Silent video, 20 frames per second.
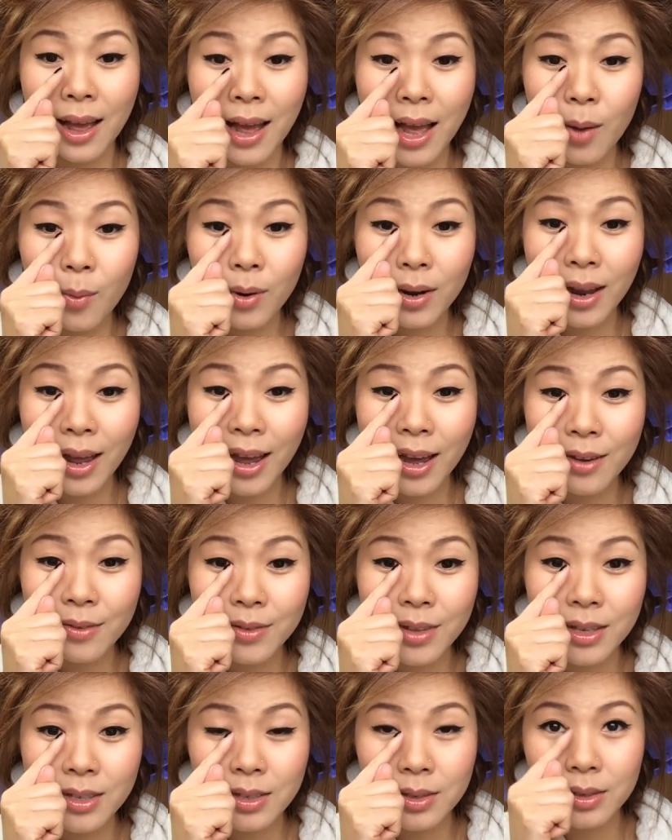I would
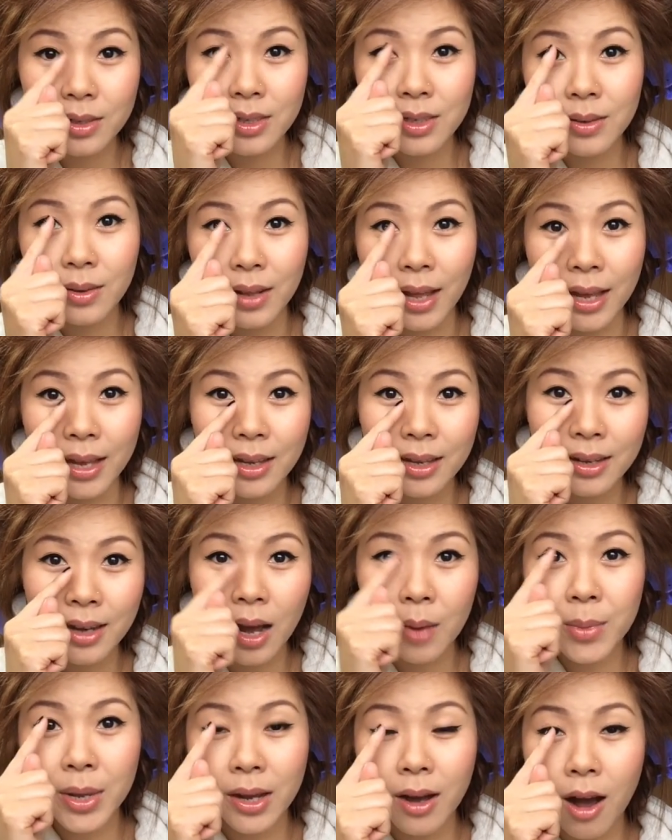have this like
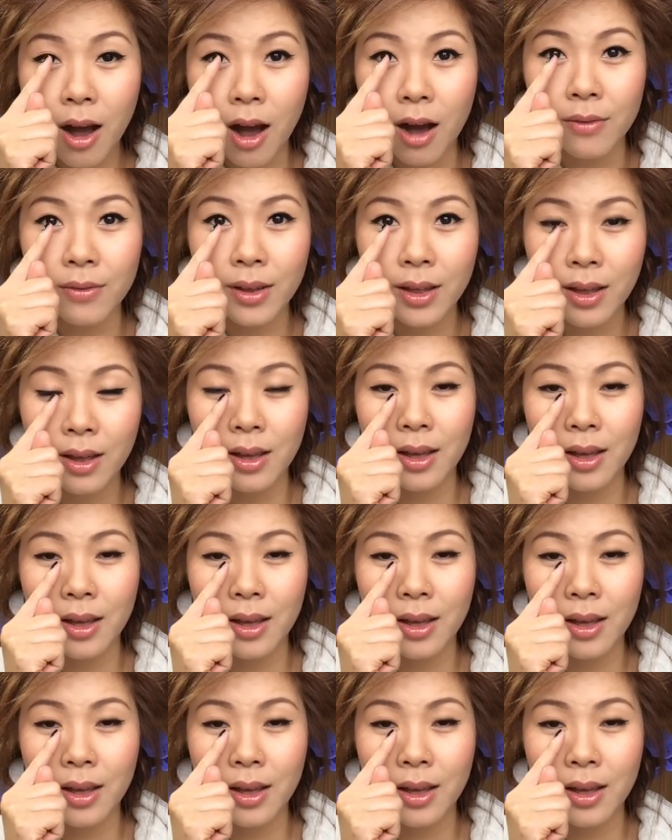coming off,